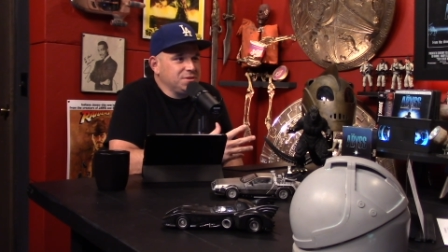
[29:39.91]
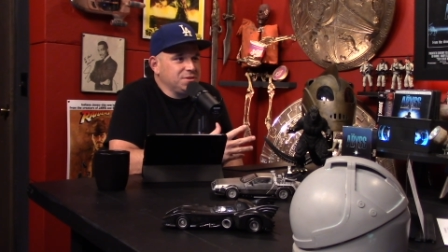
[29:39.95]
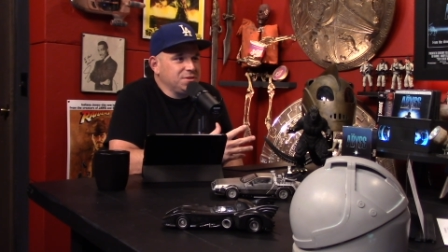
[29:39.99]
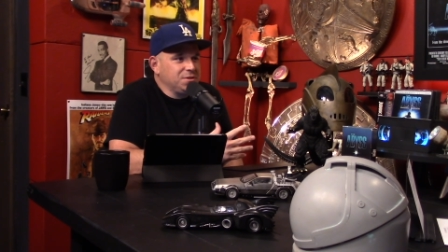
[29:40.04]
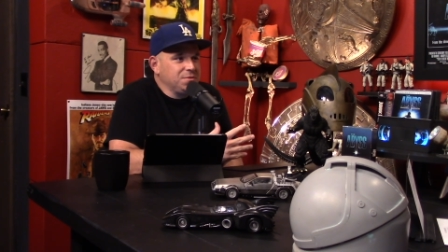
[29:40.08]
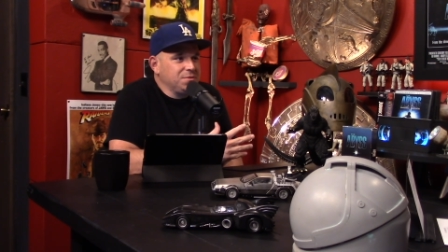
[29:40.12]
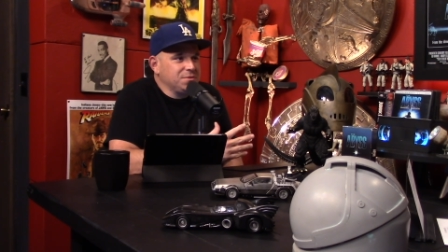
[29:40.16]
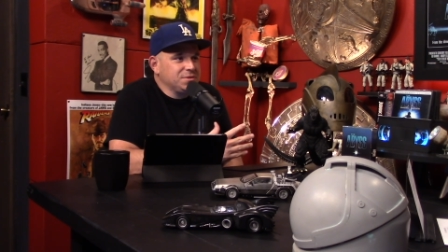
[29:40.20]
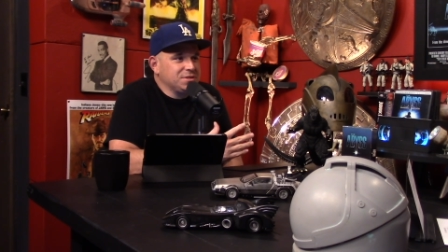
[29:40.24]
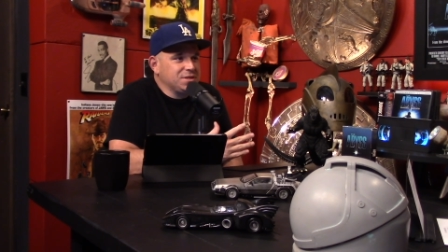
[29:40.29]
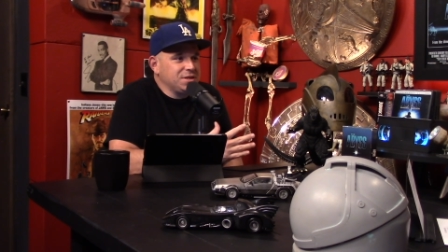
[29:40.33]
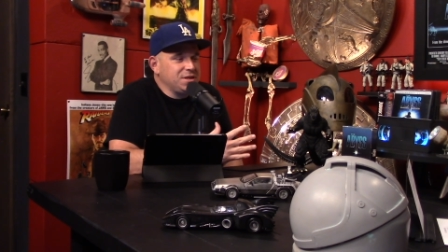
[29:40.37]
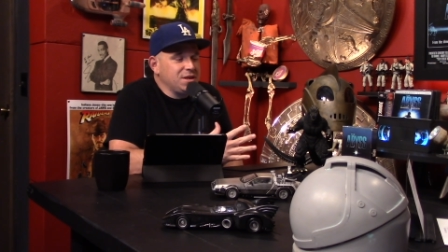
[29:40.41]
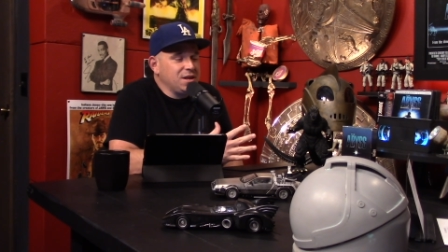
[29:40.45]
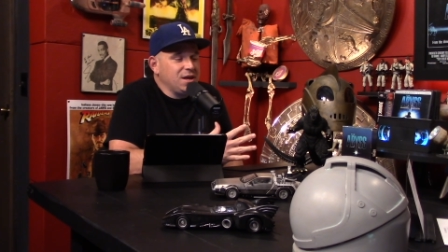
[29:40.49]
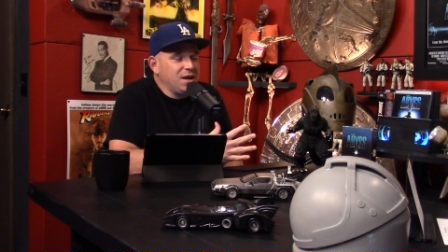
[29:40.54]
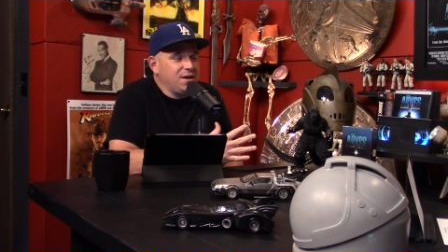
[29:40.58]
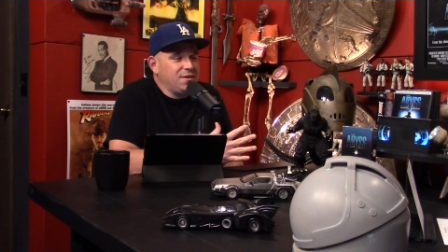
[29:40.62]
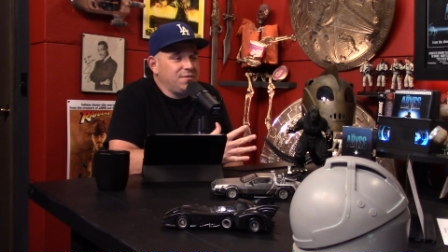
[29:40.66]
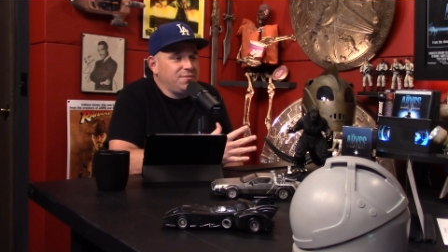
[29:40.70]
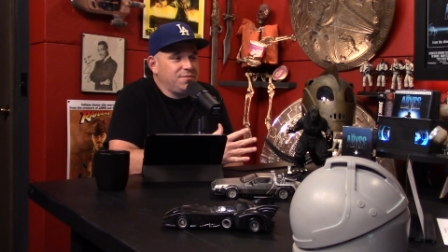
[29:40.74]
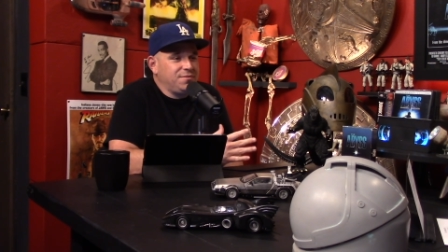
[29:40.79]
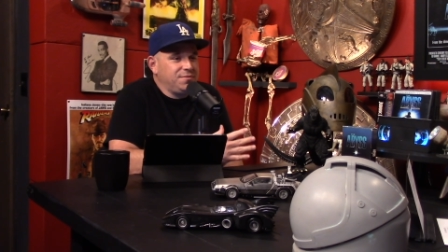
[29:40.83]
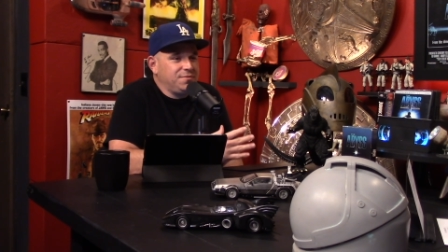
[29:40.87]
There was
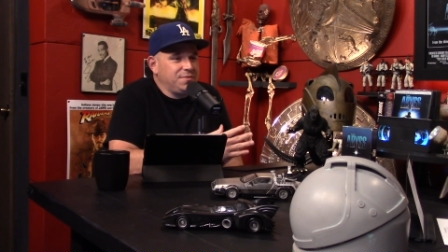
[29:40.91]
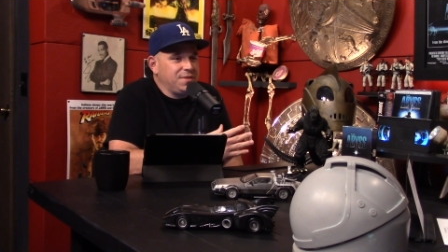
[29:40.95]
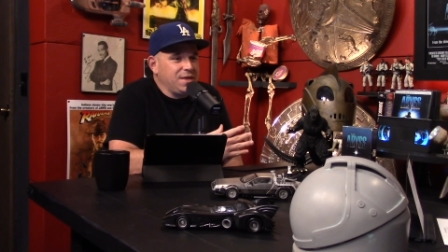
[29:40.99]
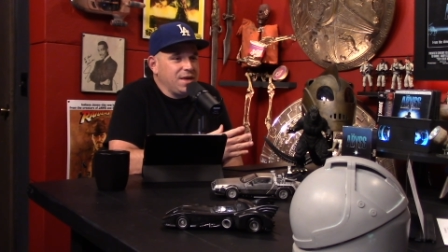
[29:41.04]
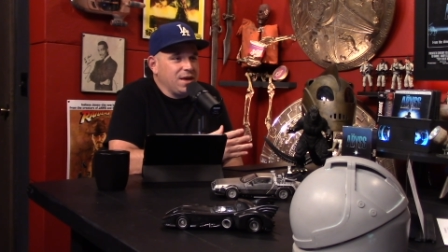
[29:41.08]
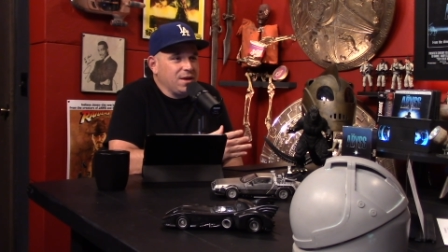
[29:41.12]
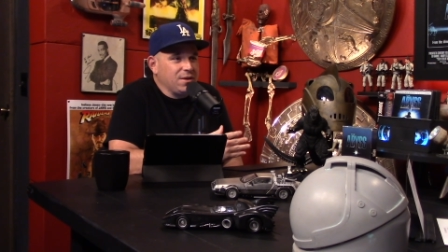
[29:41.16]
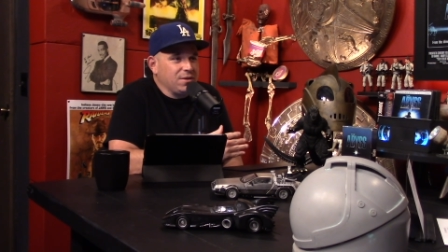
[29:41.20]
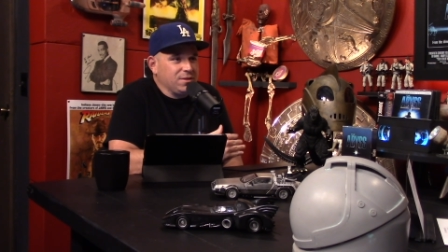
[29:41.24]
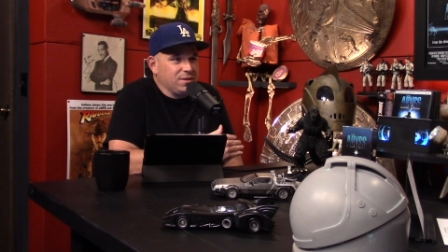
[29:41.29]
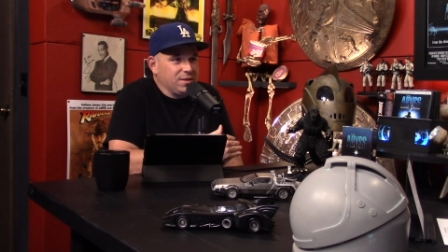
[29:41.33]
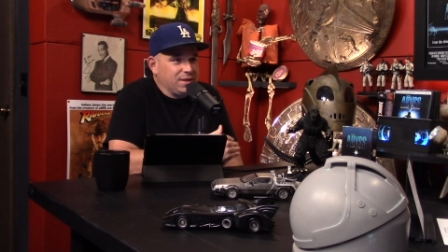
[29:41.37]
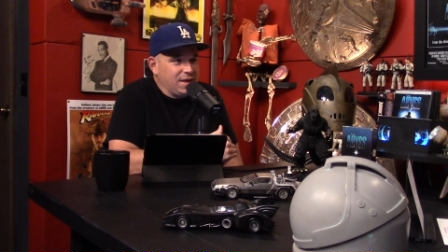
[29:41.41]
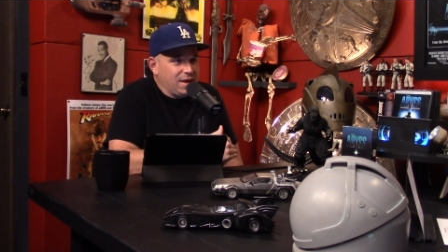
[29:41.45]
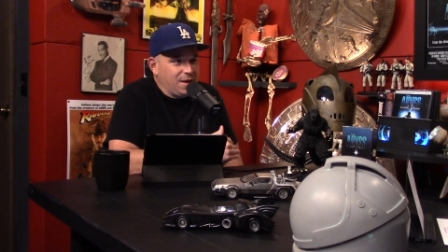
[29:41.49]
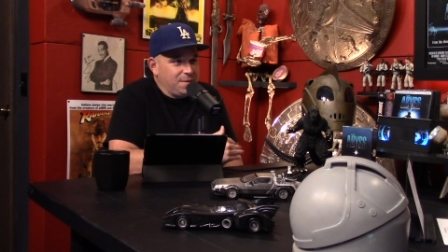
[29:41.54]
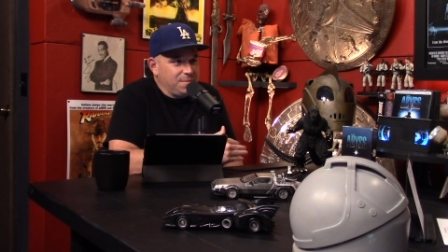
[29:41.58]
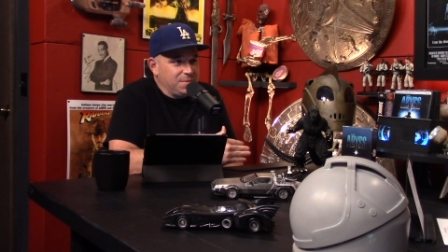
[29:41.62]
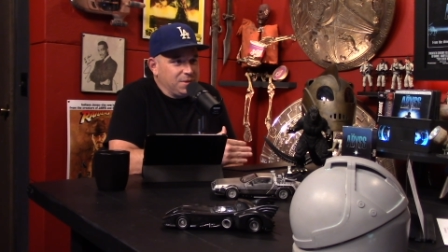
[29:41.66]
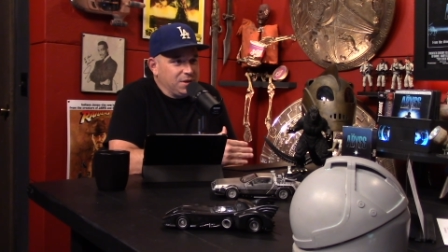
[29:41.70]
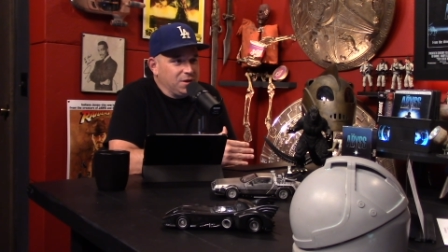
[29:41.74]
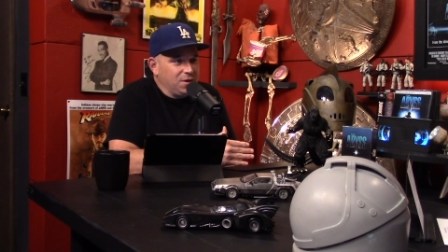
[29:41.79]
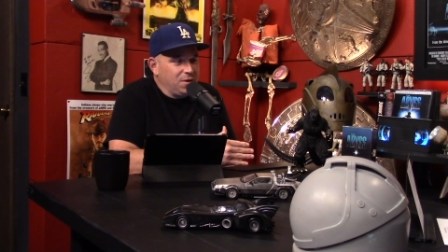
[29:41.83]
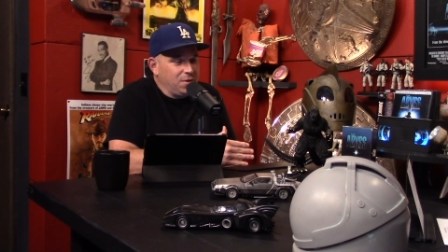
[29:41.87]
enough that kept
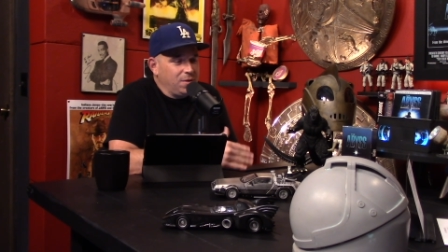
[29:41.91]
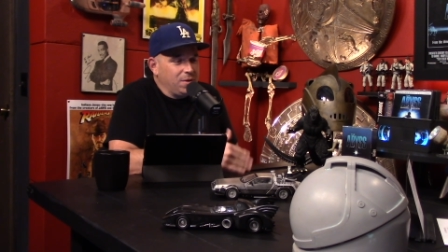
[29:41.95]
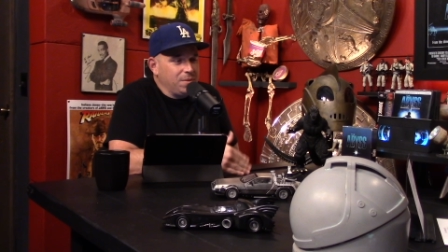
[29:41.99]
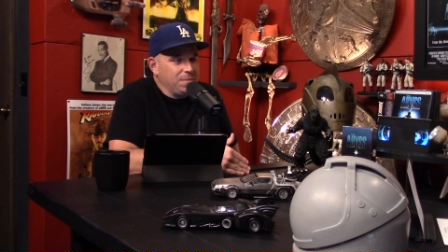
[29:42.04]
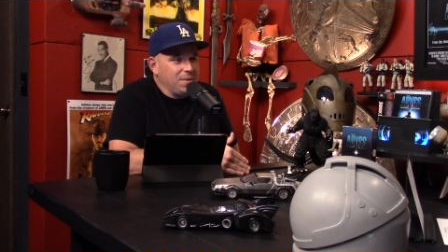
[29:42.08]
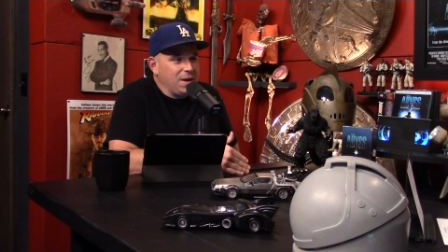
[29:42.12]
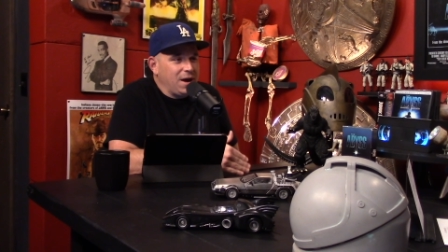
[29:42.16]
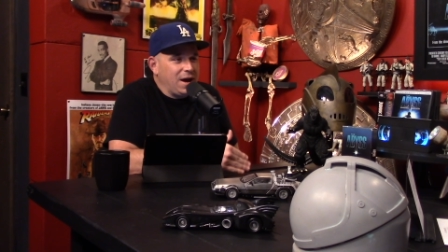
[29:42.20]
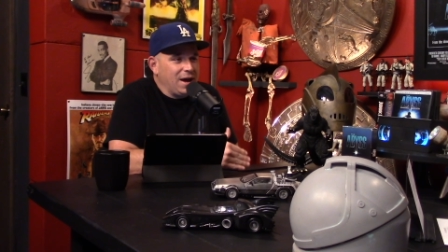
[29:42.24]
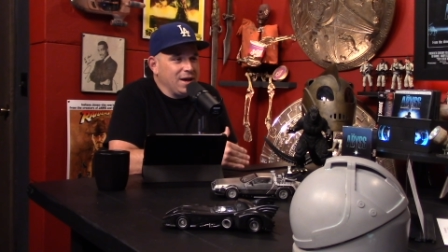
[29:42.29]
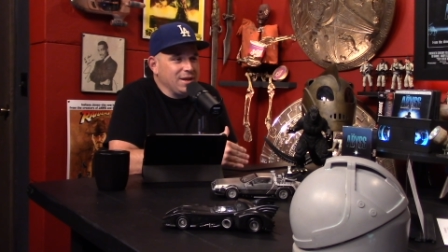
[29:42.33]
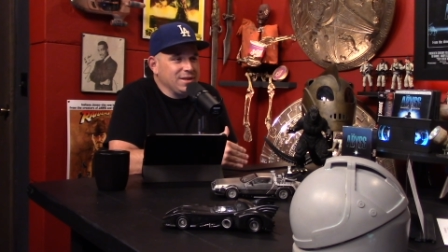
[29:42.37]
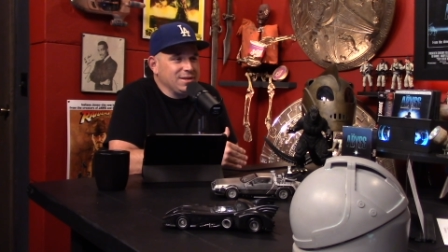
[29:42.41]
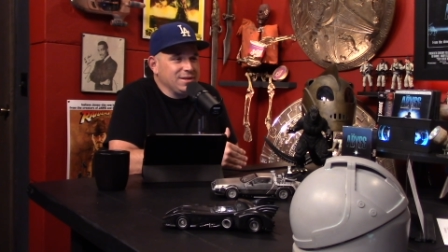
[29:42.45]
me going, but I